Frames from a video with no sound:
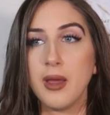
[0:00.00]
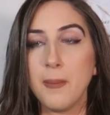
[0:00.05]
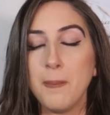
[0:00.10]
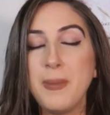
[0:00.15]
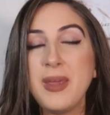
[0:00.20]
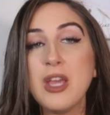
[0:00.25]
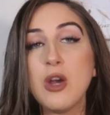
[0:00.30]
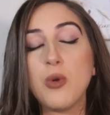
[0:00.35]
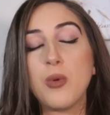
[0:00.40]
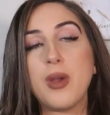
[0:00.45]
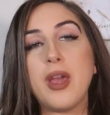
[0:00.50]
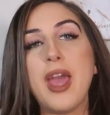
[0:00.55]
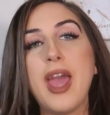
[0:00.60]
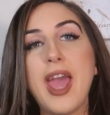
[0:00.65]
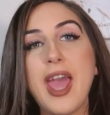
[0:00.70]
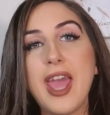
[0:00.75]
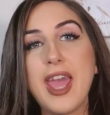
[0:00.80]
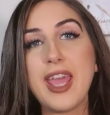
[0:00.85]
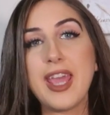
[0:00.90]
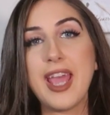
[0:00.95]
be
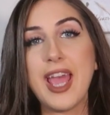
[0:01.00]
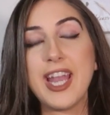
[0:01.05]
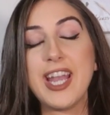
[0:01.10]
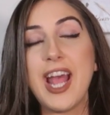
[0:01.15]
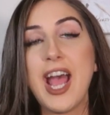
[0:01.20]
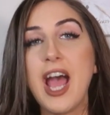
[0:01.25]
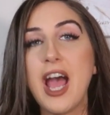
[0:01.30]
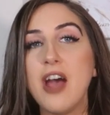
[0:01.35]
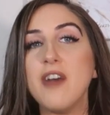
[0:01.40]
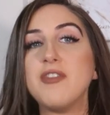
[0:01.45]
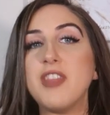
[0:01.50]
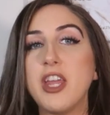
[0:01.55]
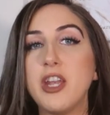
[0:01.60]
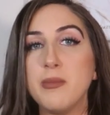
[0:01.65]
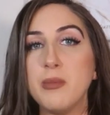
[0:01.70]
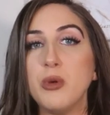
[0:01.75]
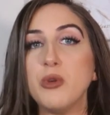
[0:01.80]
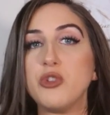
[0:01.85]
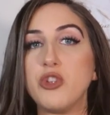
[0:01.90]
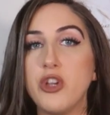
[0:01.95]
okay and have that
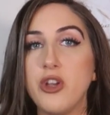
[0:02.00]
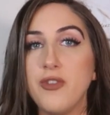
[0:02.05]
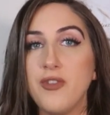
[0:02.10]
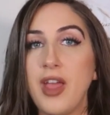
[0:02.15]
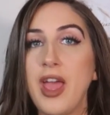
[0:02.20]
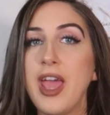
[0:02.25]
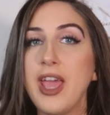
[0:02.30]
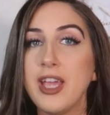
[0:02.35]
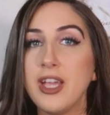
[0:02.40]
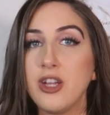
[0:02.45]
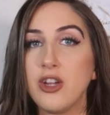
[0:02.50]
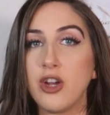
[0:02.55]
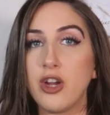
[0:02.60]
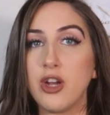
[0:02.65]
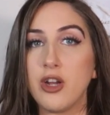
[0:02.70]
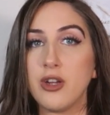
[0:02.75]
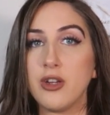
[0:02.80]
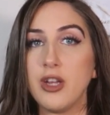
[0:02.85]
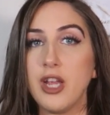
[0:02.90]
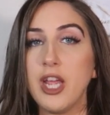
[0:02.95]
emotion of
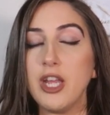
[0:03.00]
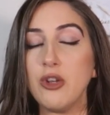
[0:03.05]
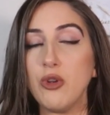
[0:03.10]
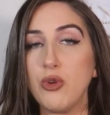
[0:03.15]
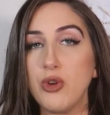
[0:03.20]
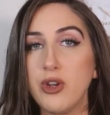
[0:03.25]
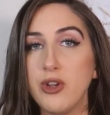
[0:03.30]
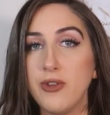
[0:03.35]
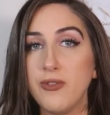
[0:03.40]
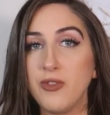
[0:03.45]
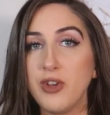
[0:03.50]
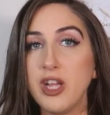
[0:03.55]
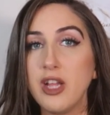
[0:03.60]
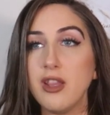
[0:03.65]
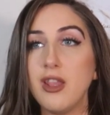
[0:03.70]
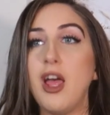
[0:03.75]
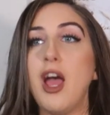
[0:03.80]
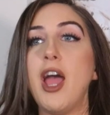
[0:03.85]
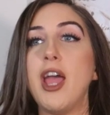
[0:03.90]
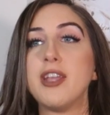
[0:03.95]
anger in order to
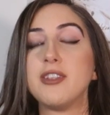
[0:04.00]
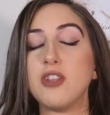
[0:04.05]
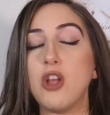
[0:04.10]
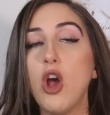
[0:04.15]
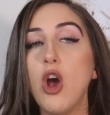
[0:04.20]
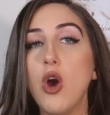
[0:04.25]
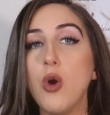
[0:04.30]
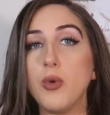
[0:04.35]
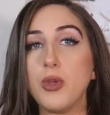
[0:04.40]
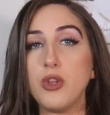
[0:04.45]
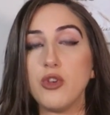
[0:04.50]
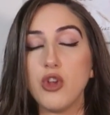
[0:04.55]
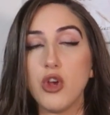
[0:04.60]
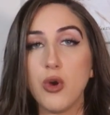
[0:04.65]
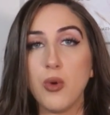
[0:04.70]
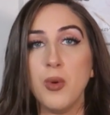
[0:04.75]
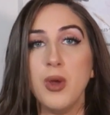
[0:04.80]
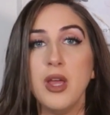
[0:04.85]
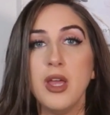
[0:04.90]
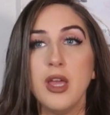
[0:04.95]
realize, oh, you
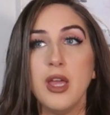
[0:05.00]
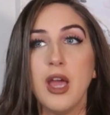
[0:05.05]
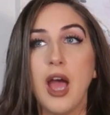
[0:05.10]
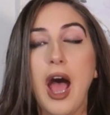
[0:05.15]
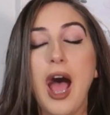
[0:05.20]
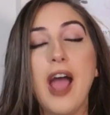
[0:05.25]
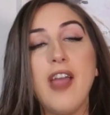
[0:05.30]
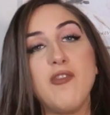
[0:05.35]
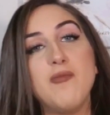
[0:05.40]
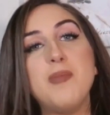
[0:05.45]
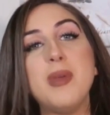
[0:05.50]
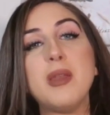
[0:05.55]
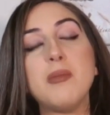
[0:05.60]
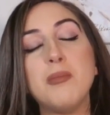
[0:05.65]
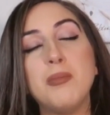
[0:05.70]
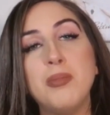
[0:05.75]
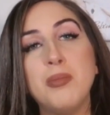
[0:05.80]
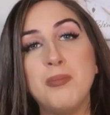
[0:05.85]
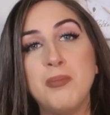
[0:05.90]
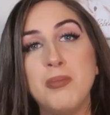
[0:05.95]
know, I've
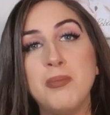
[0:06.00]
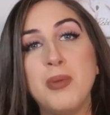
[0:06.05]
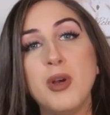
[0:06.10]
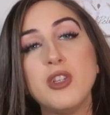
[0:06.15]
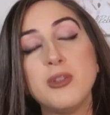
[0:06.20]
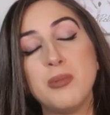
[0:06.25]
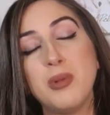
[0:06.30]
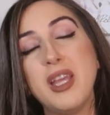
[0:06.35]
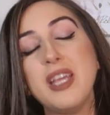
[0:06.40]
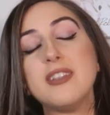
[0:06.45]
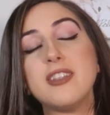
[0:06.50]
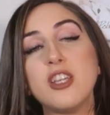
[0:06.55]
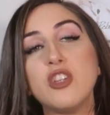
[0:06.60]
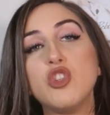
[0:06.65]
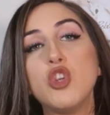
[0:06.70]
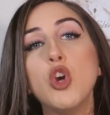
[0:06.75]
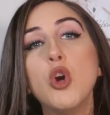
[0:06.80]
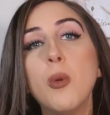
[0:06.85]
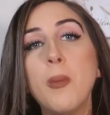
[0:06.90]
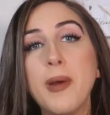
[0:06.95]
been put, placing
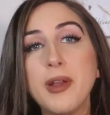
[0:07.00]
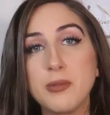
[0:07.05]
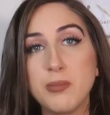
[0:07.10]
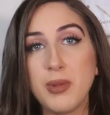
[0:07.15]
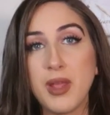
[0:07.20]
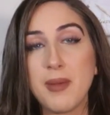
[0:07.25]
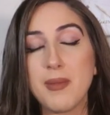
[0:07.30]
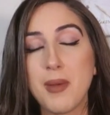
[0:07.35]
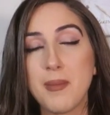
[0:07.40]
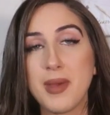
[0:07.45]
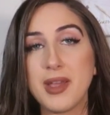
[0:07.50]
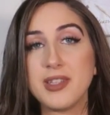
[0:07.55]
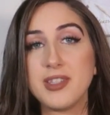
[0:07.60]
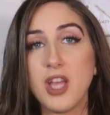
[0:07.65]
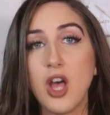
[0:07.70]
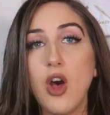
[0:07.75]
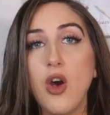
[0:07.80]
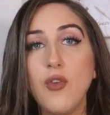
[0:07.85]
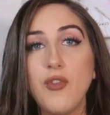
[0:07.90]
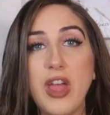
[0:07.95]
too much blame on
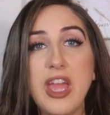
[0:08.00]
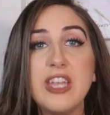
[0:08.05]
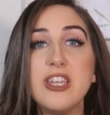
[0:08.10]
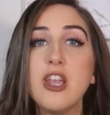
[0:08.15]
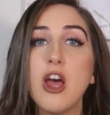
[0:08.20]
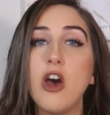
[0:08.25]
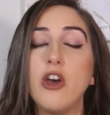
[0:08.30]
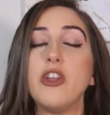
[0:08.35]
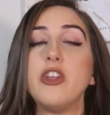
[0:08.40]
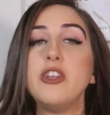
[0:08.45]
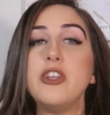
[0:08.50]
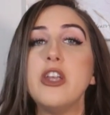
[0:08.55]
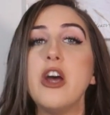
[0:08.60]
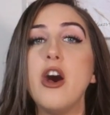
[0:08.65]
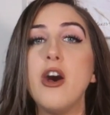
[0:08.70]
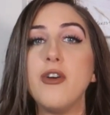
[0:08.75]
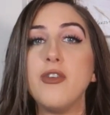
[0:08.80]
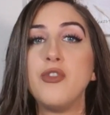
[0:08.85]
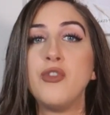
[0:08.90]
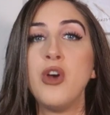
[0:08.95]
myself and not
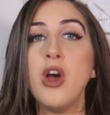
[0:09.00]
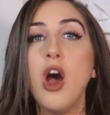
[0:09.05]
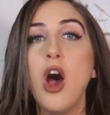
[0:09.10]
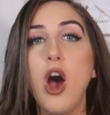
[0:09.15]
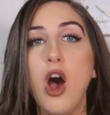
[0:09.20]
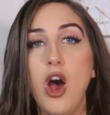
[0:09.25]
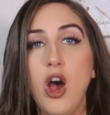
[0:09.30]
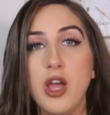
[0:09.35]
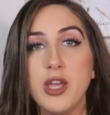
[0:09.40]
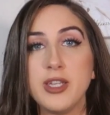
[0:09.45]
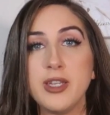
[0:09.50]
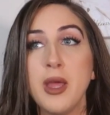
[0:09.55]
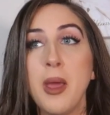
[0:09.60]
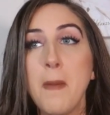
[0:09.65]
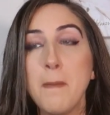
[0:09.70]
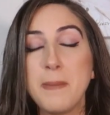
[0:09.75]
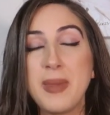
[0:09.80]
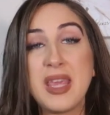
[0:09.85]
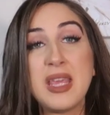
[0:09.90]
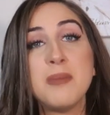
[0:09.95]
enough on
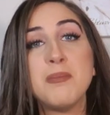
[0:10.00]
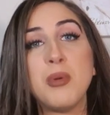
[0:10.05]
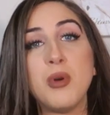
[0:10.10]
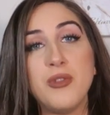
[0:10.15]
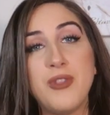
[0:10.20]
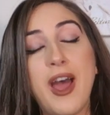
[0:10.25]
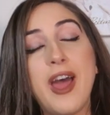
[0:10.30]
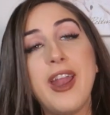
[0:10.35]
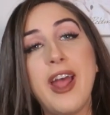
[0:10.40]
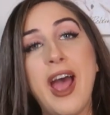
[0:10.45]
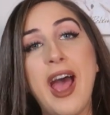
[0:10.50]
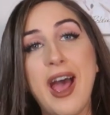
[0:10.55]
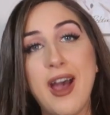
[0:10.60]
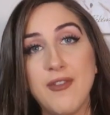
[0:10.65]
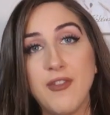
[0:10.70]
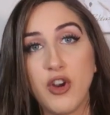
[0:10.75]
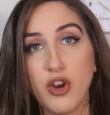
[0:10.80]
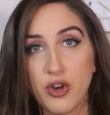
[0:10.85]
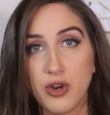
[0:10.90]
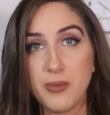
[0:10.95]
people that
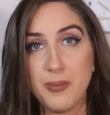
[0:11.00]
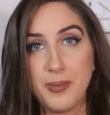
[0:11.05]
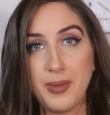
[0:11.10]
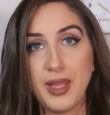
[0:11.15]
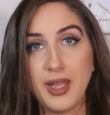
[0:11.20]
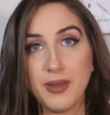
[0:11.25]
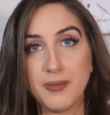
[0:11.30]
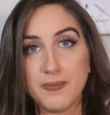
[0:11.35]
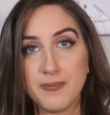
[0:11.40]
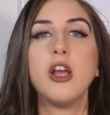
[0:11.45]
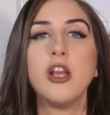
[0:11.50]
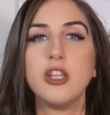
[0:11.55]
have hurt me.